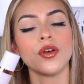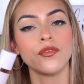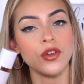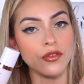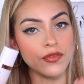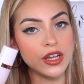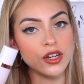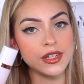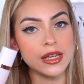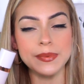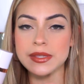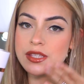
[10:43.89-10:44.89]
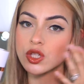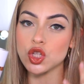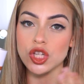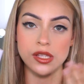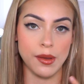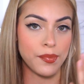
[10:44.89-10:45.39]
of your fingertips to
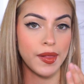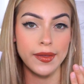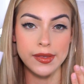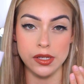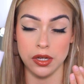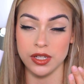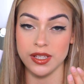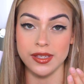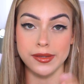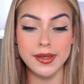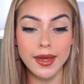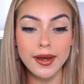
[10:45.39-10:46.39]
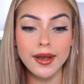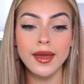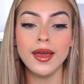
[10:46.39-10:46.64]
just apply this onto the skin.